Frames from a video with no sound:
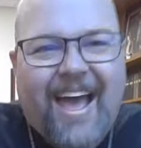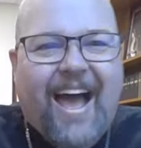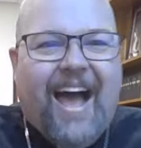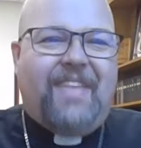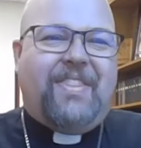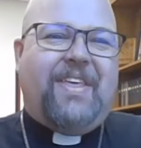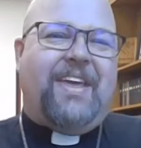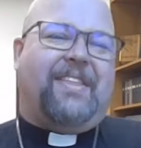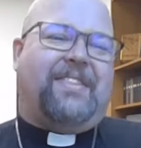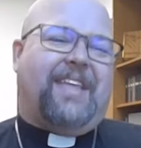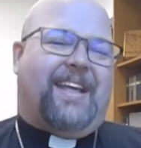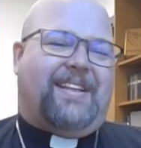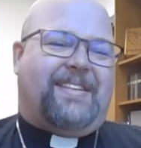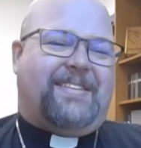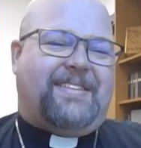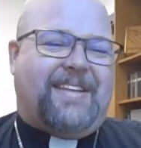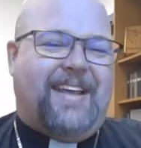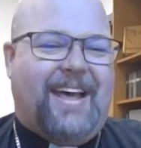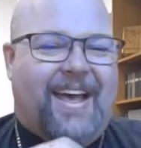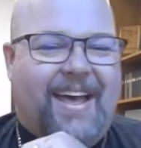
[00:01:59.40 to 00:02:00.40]
I think
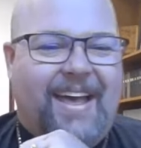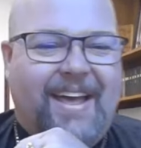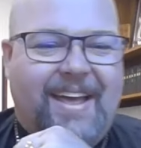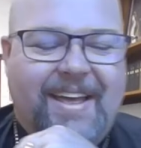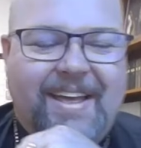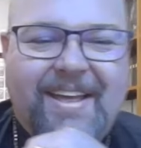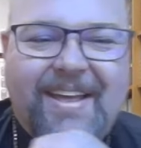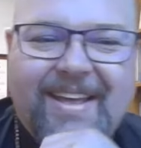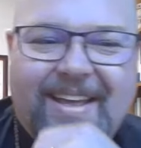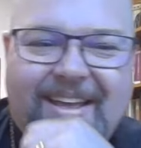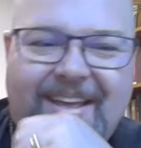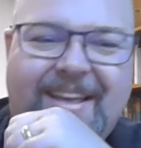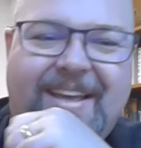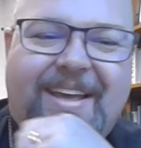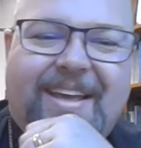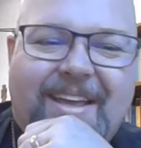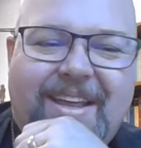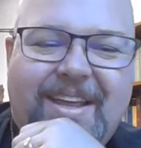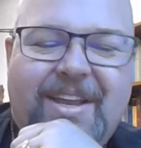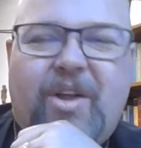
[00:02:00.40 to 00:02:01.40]
that uh,
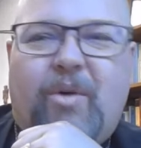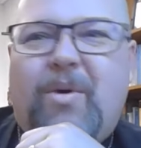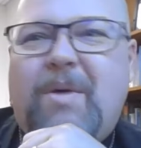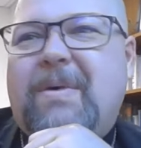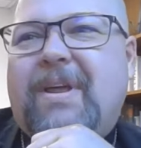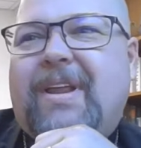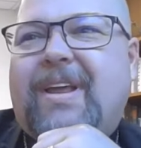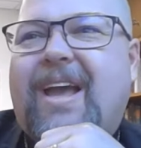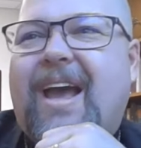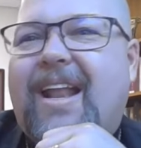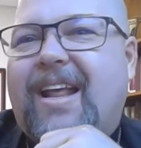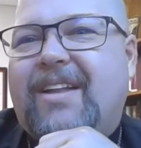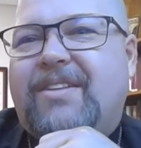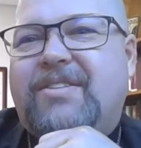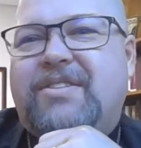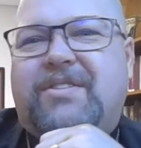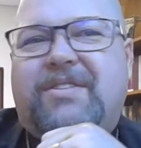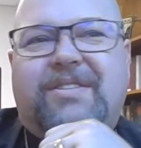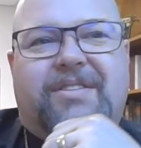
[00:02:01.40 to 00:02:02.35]
you know we've been kind of